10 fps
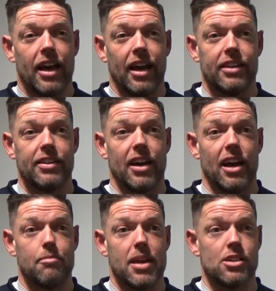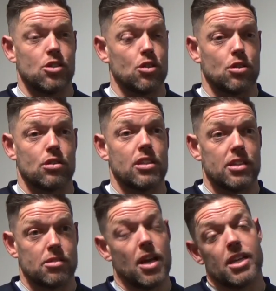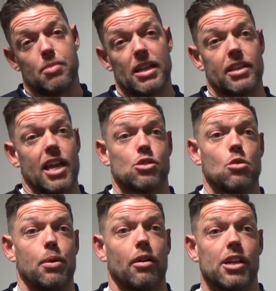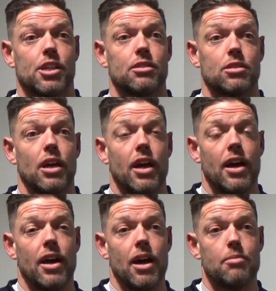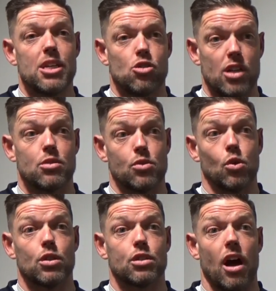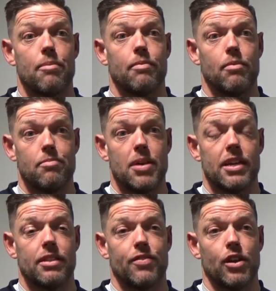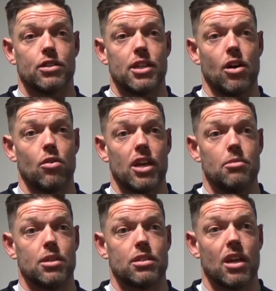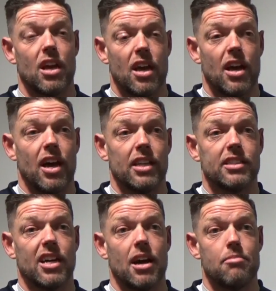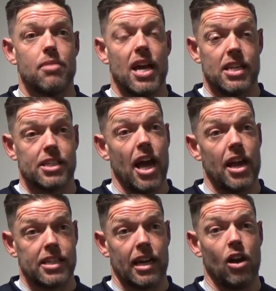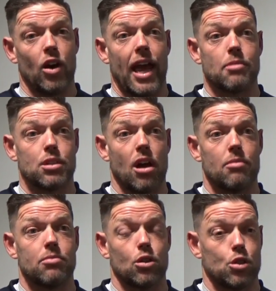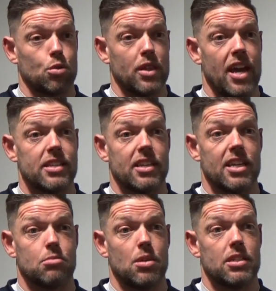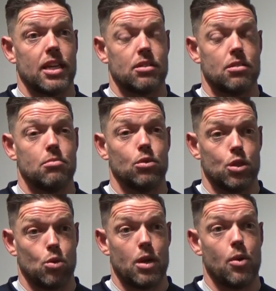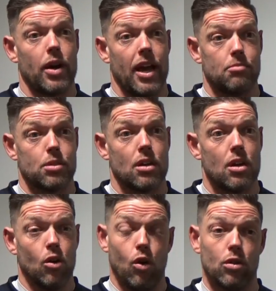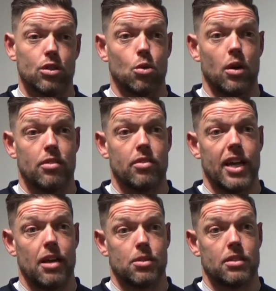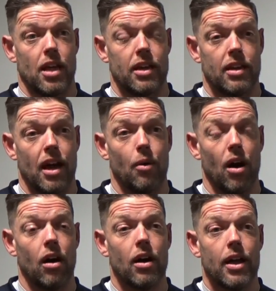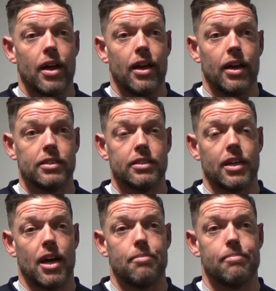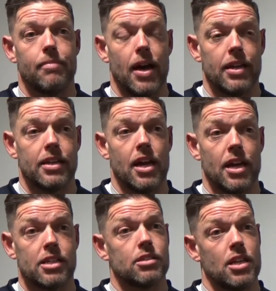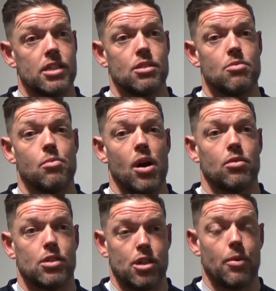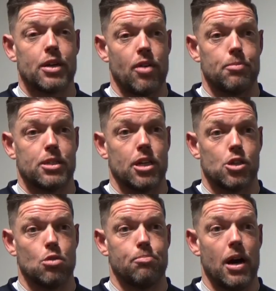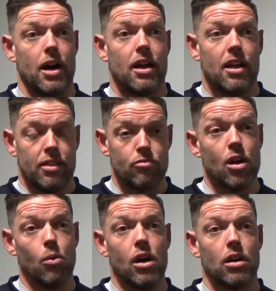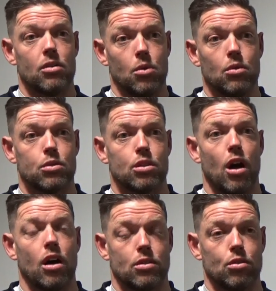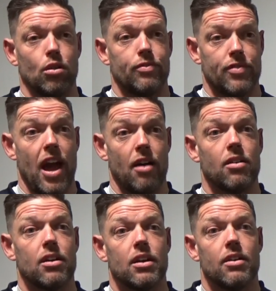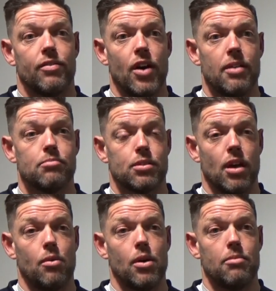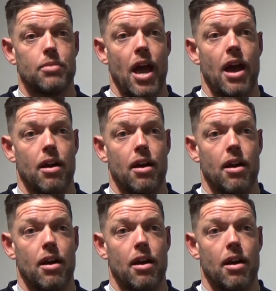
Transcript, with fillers: And um, he's just he's, he's made the natural progression. Um, he trains with us all the time with me and the first team goalkeepers. And um, in his, he's had a lot of game time, not just with the 18s, but he's had some under 21 games or under 23 games as they now are and um, and and he's he's doing well. He's showing great potential, but the real work will start sort of now for him. So um, yeah,